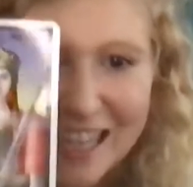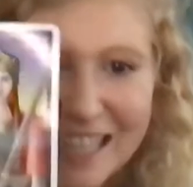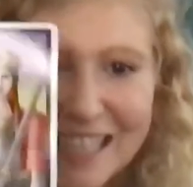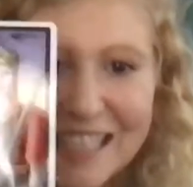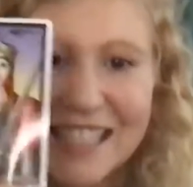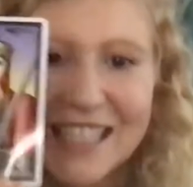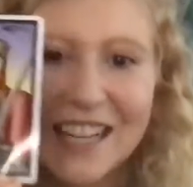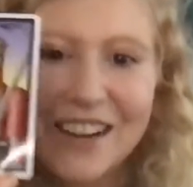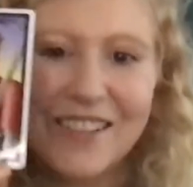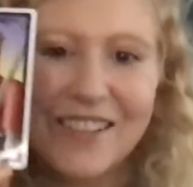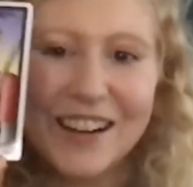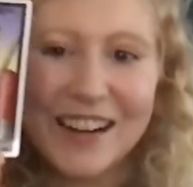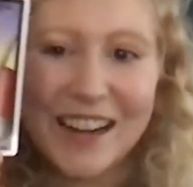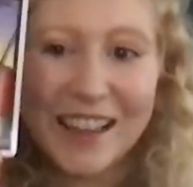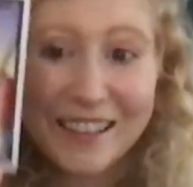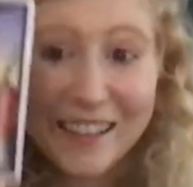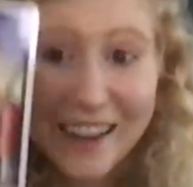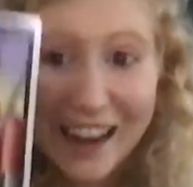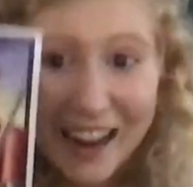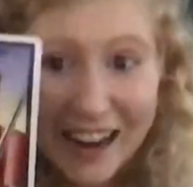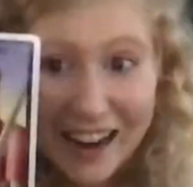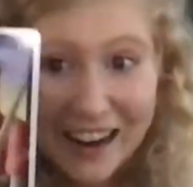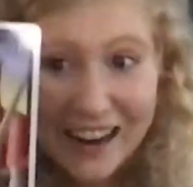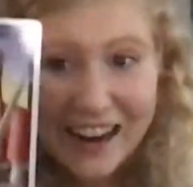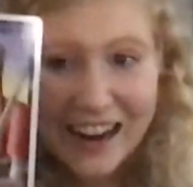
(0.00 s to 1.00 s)
So, another
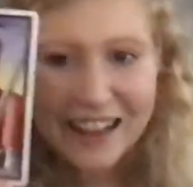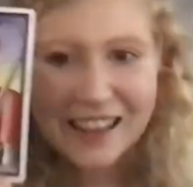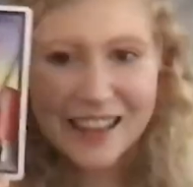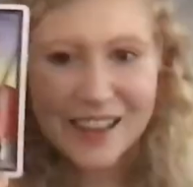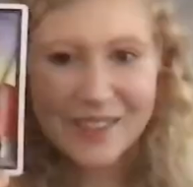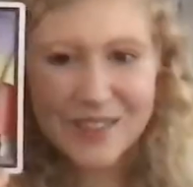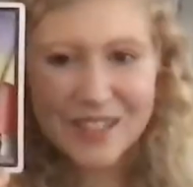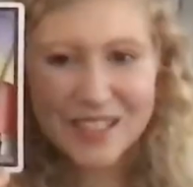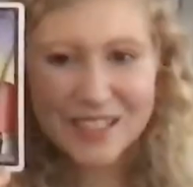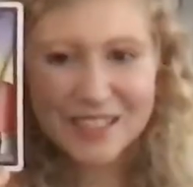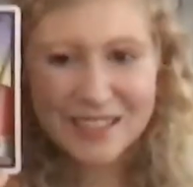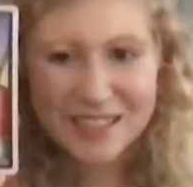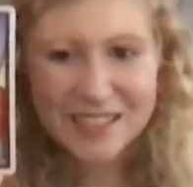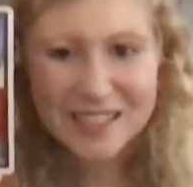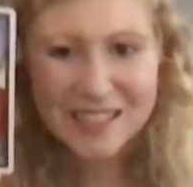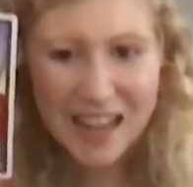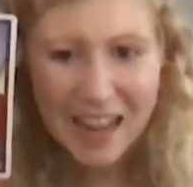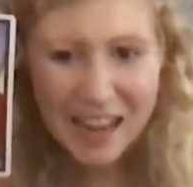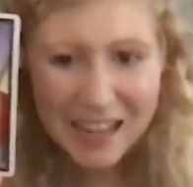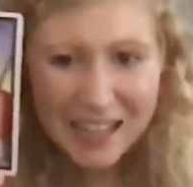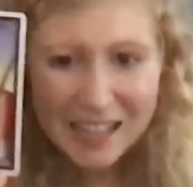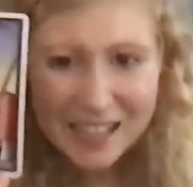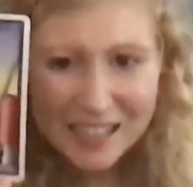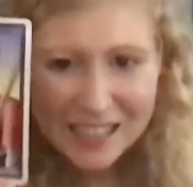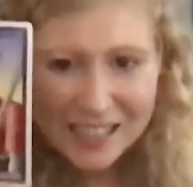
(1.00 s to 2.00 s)
air elemental
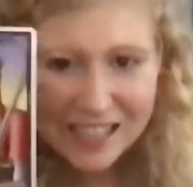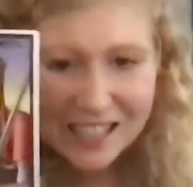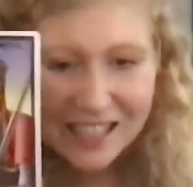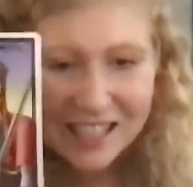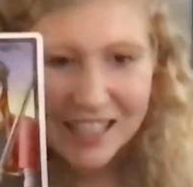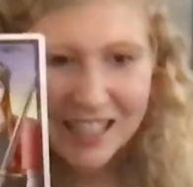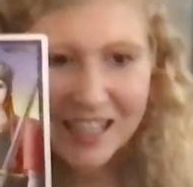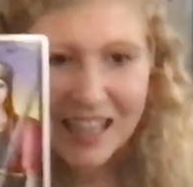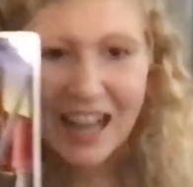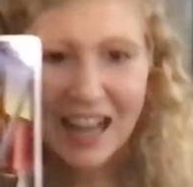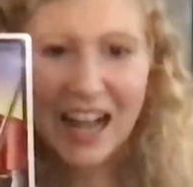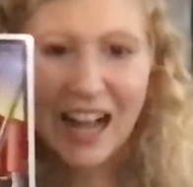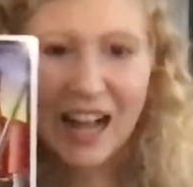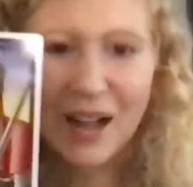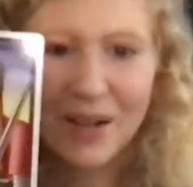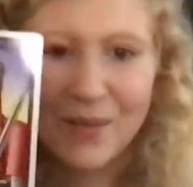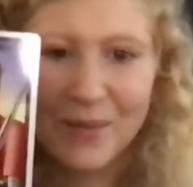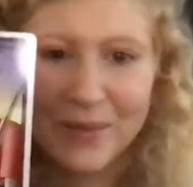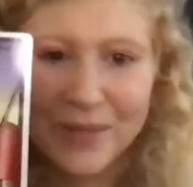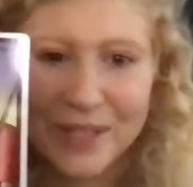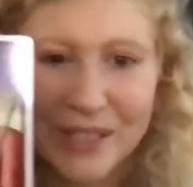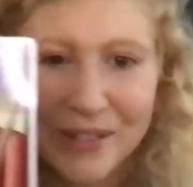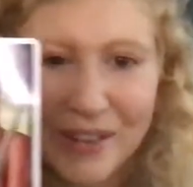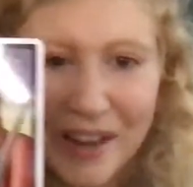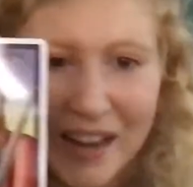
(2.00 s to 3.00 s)
sign
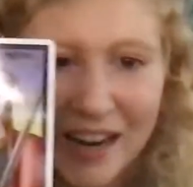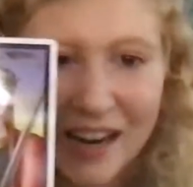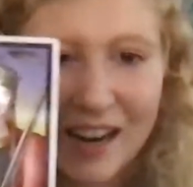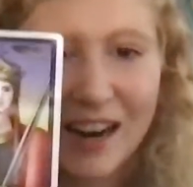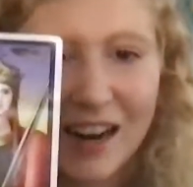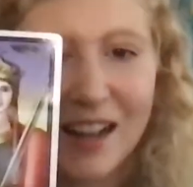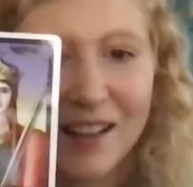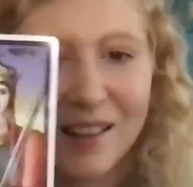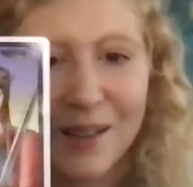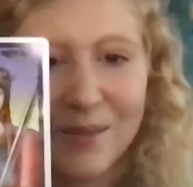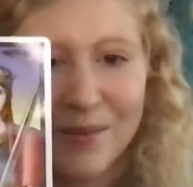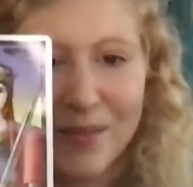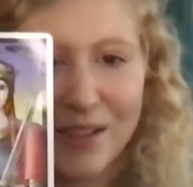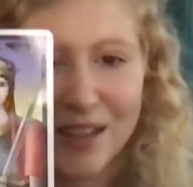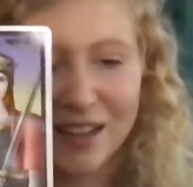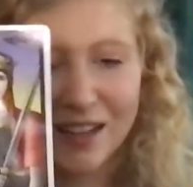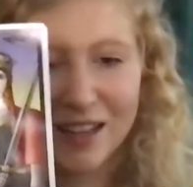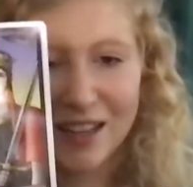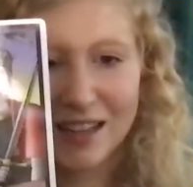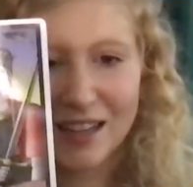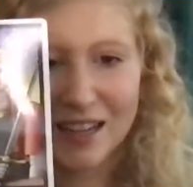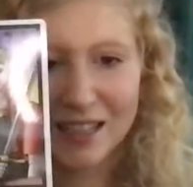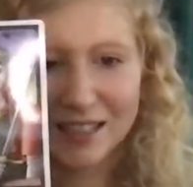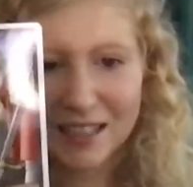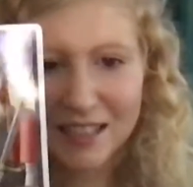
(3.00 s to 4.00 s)
um, so air element
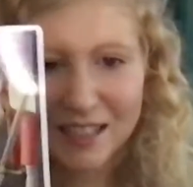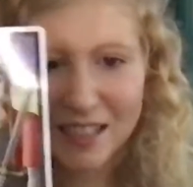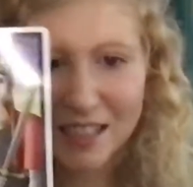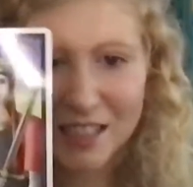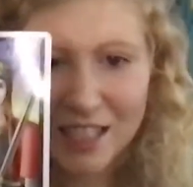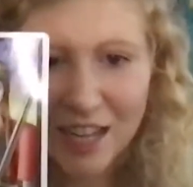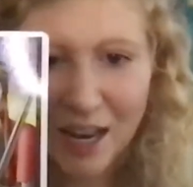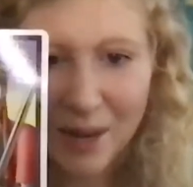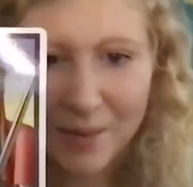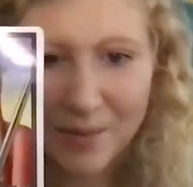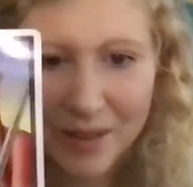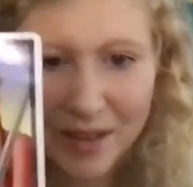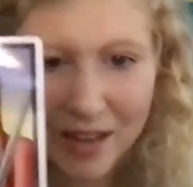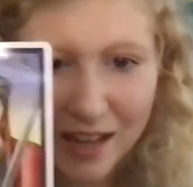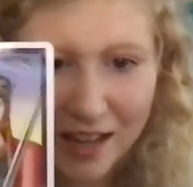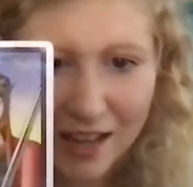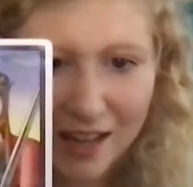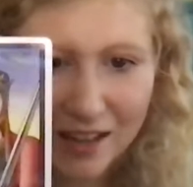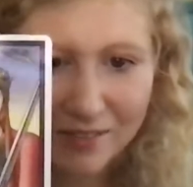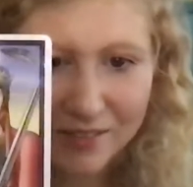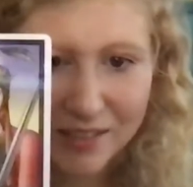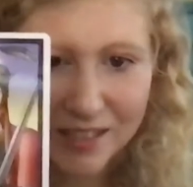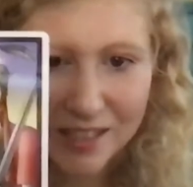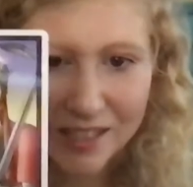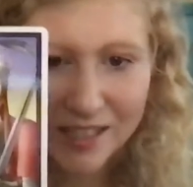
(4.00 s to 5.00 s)
connected to
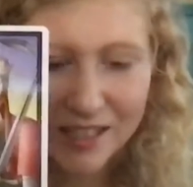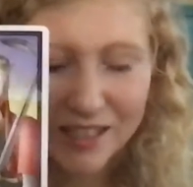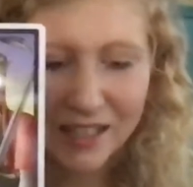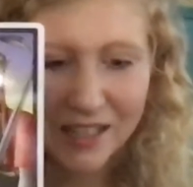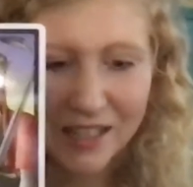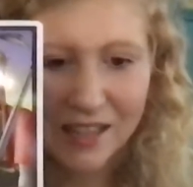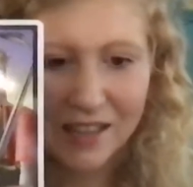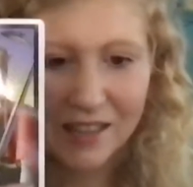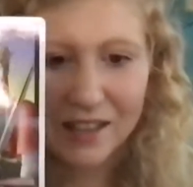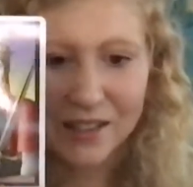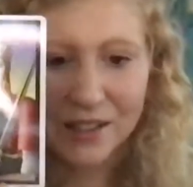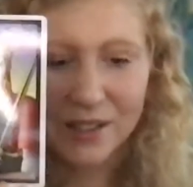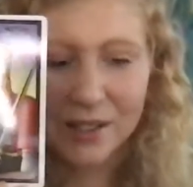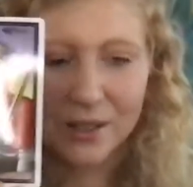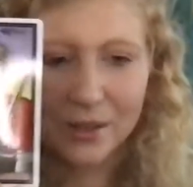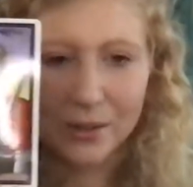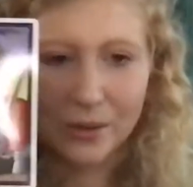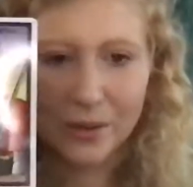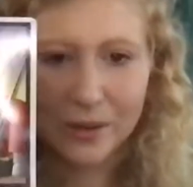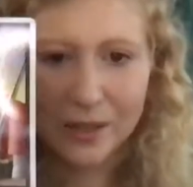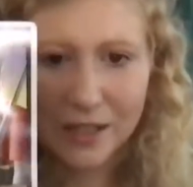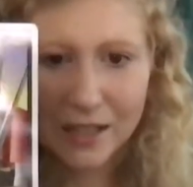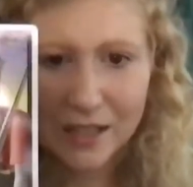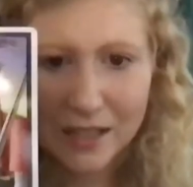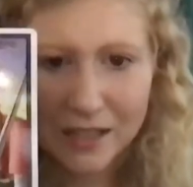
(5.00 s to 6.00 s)
Gemini, we see the
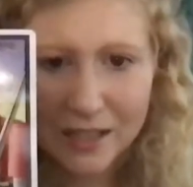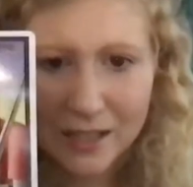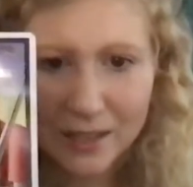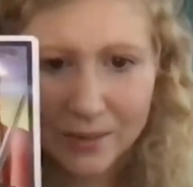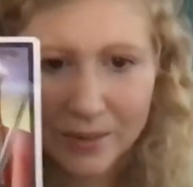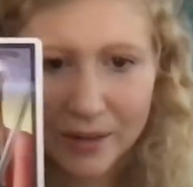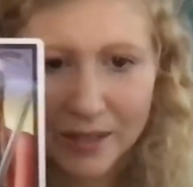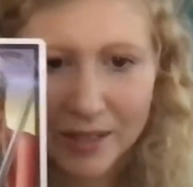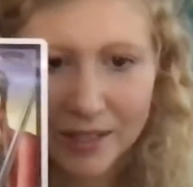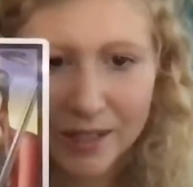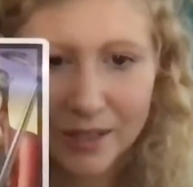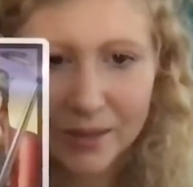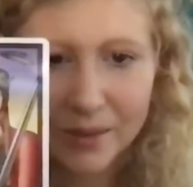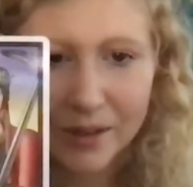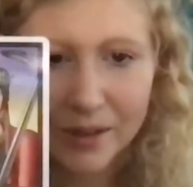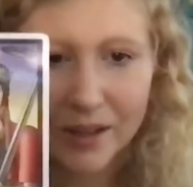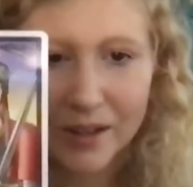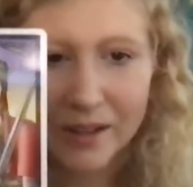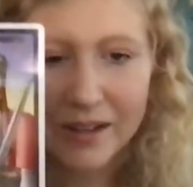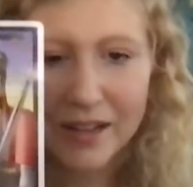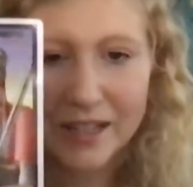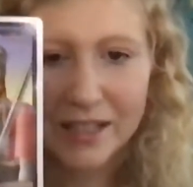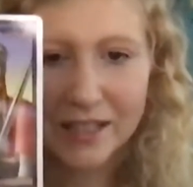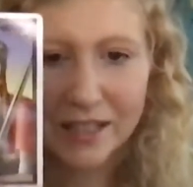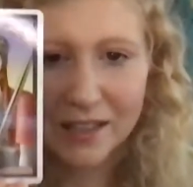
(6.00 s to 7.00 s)
swords, one sword
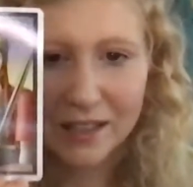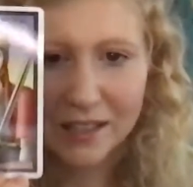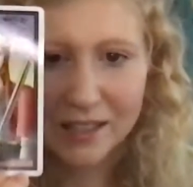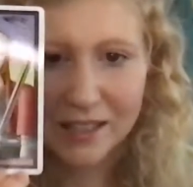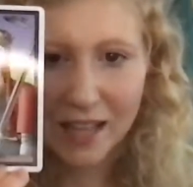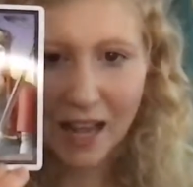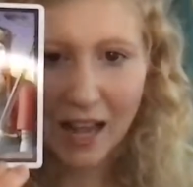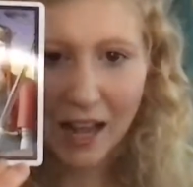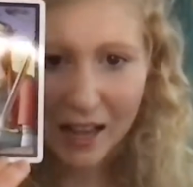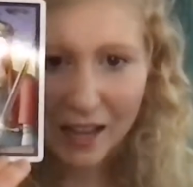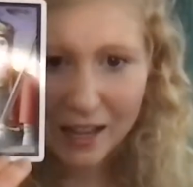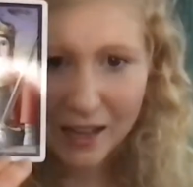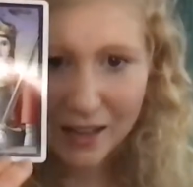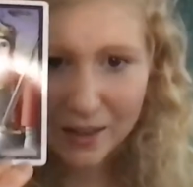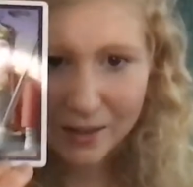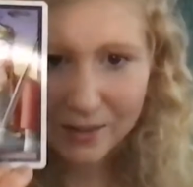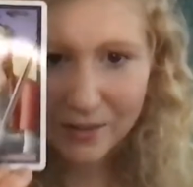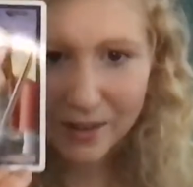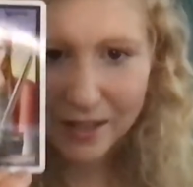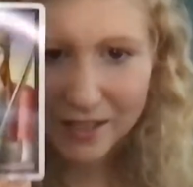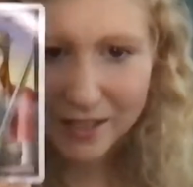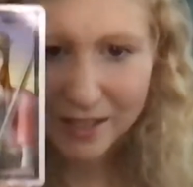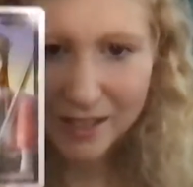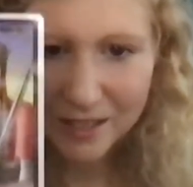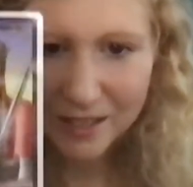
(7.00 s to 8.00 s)
going to the sky,
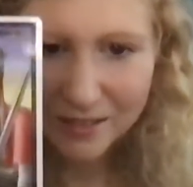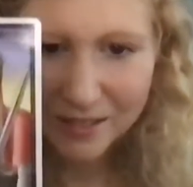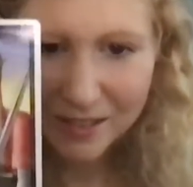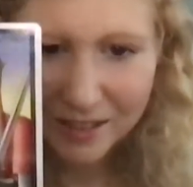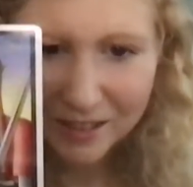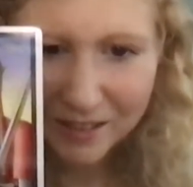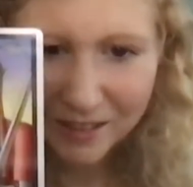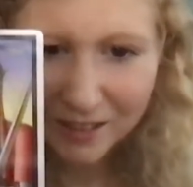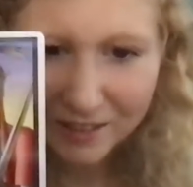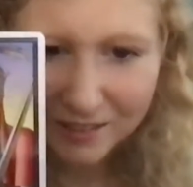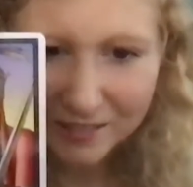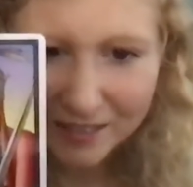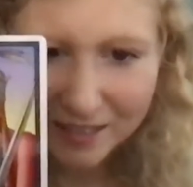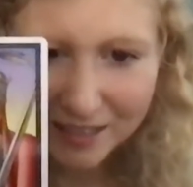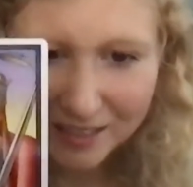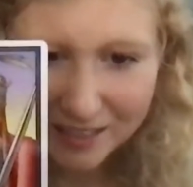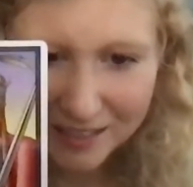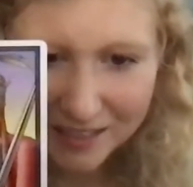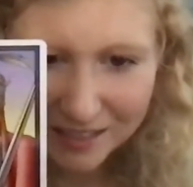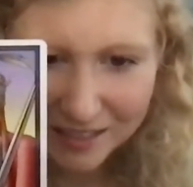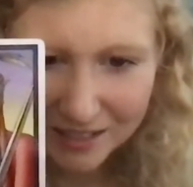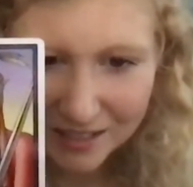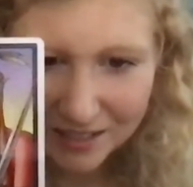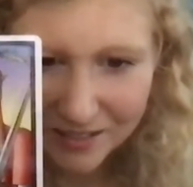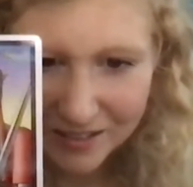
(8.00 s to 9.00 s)
one sword going
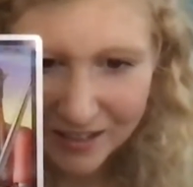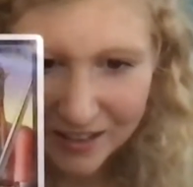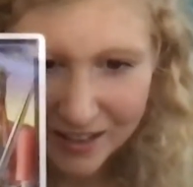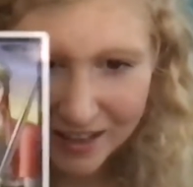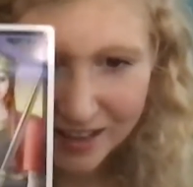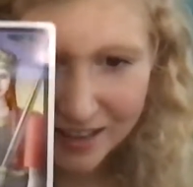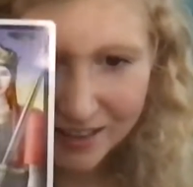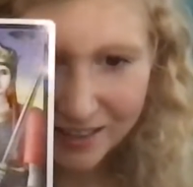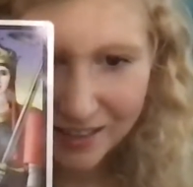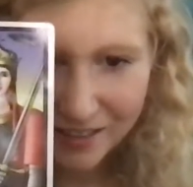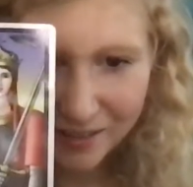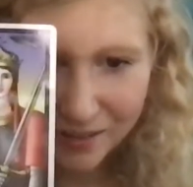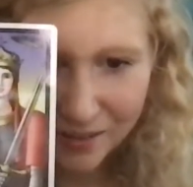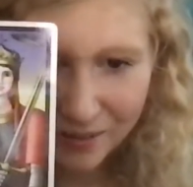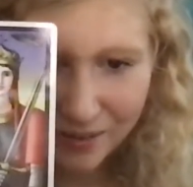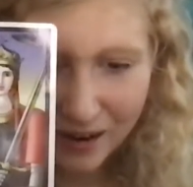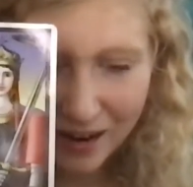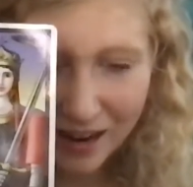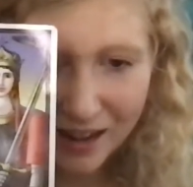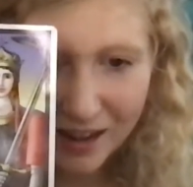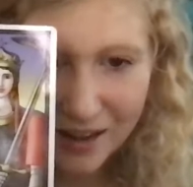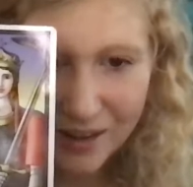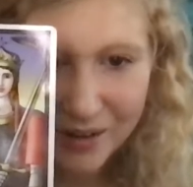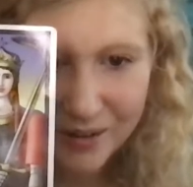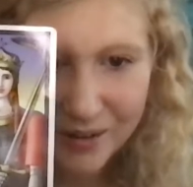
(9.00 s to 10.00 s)
to the
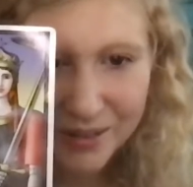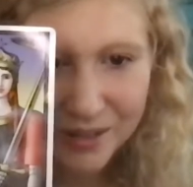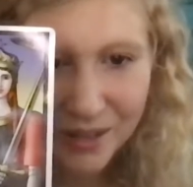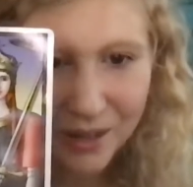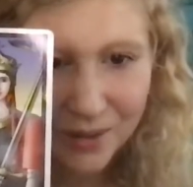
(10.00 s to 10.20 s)
ground.